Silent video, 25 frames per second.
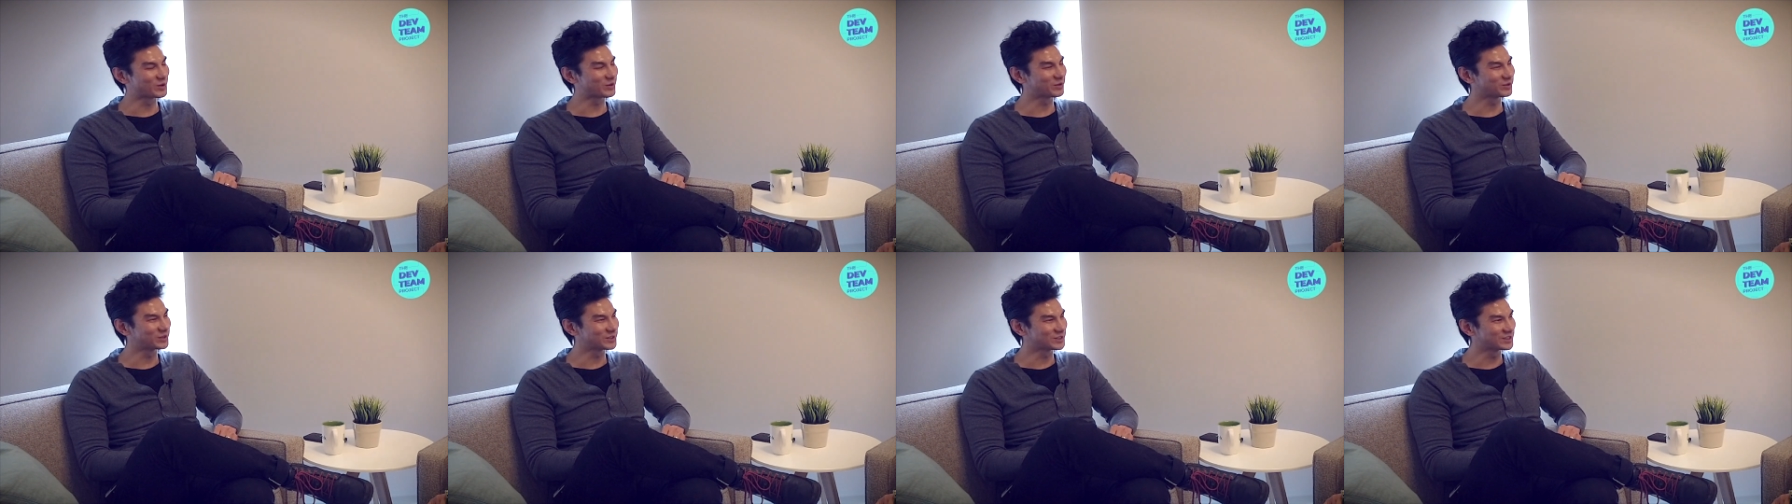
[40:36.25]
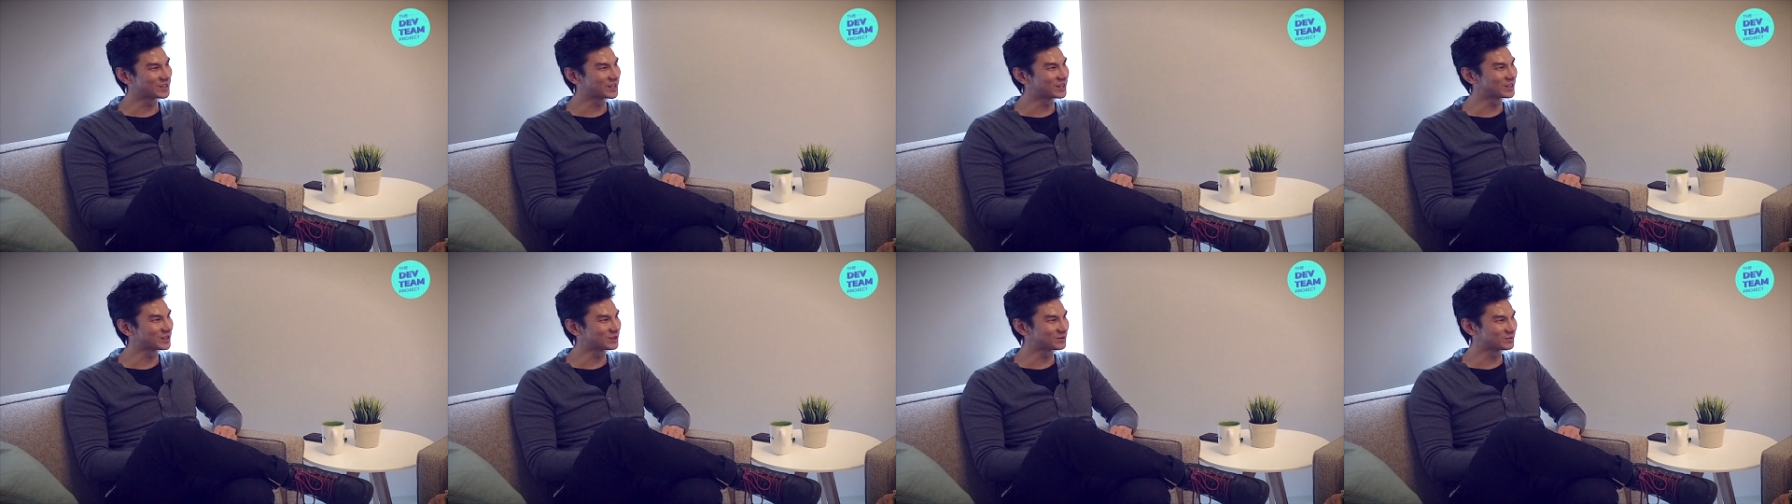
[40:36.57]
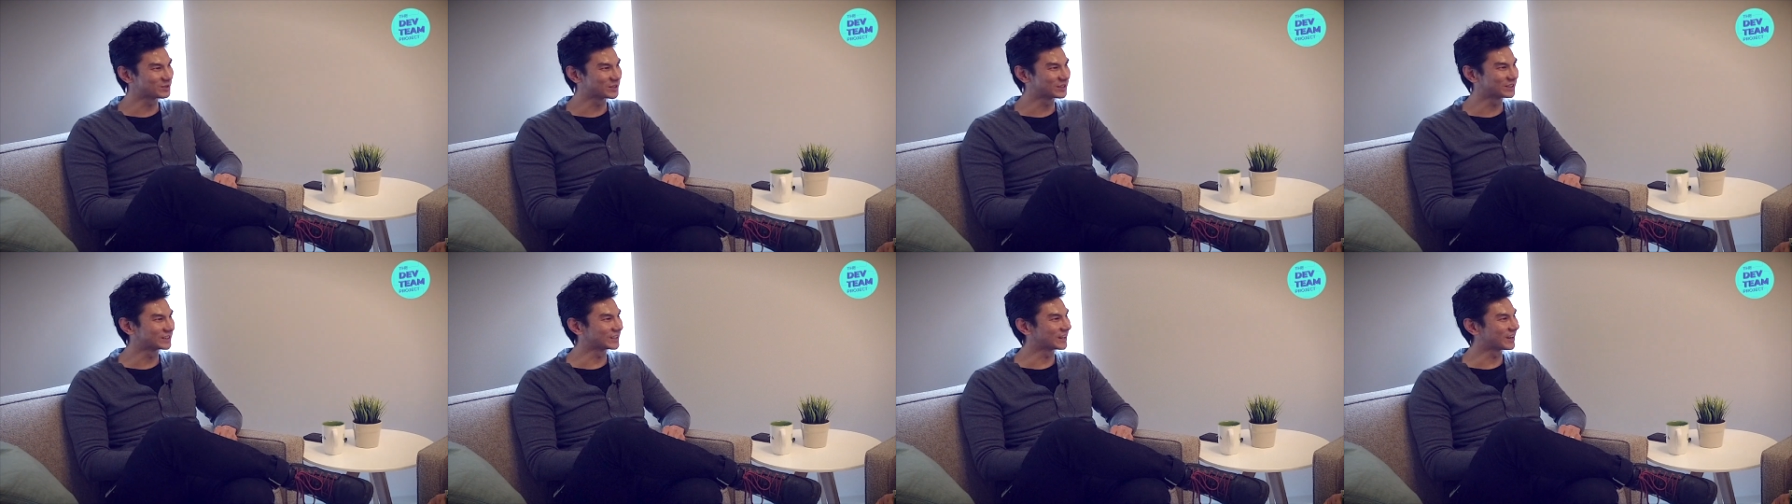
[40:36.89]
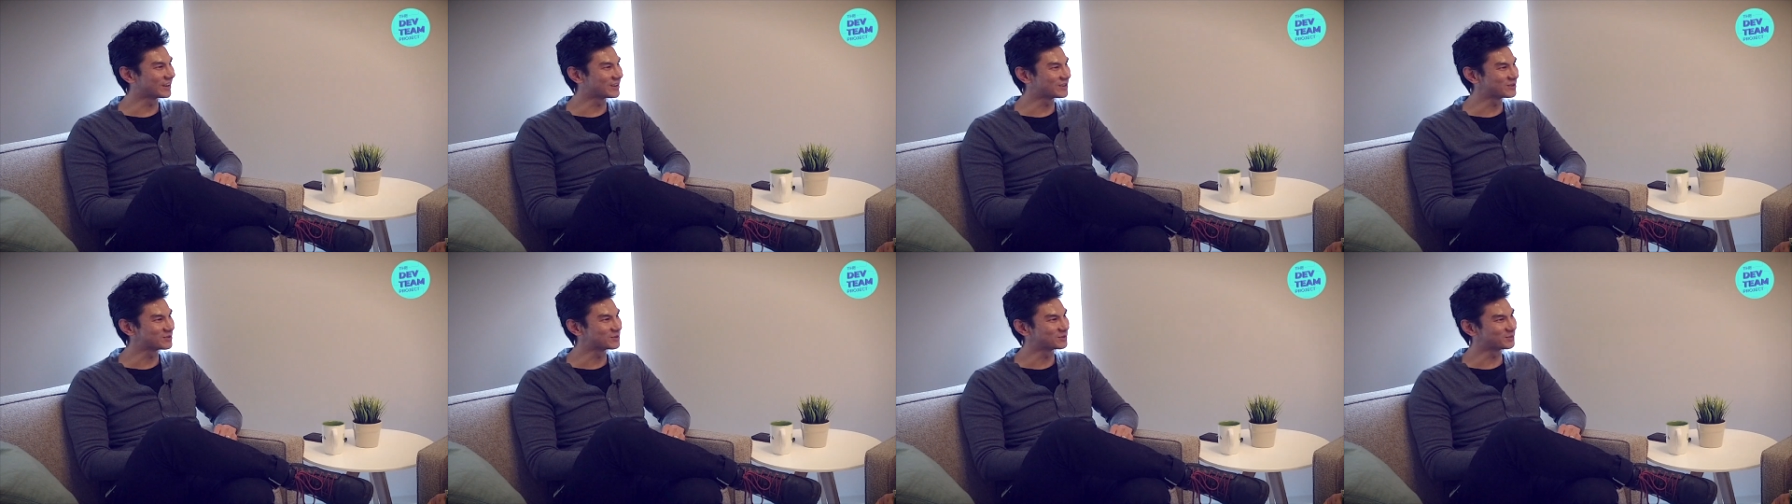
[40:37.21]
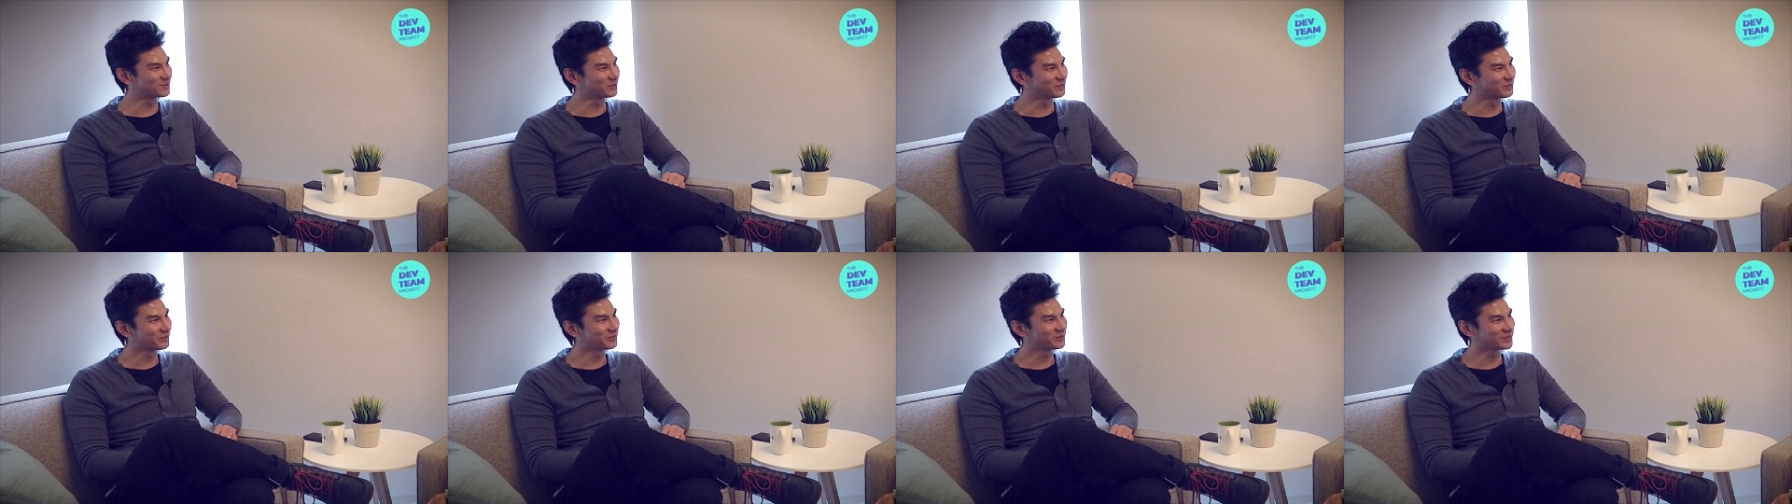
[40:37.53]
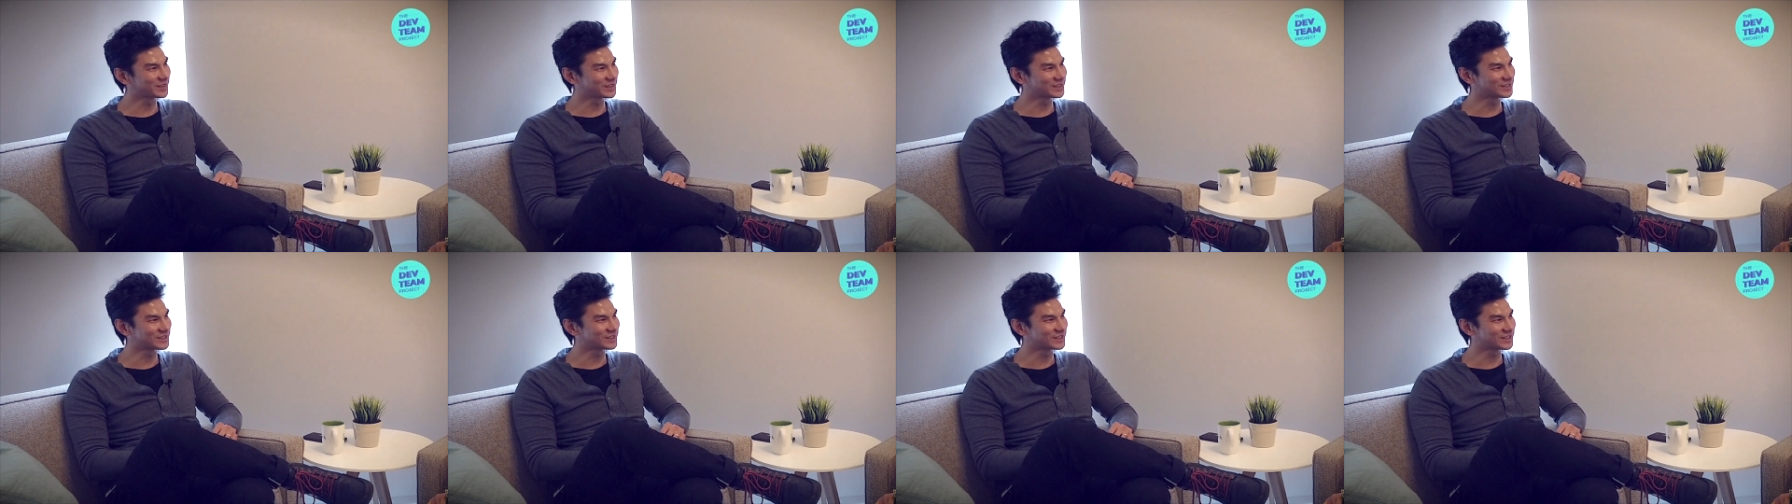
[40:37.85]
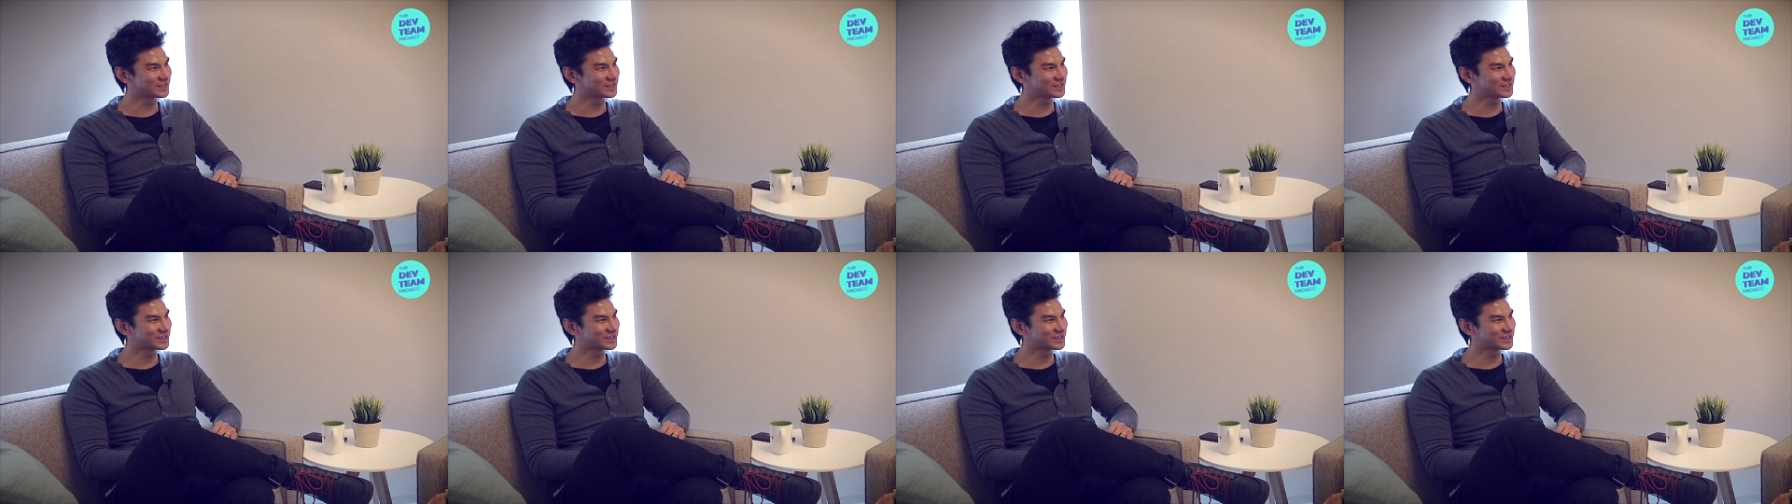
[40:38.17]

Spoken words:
my free time and at home. It's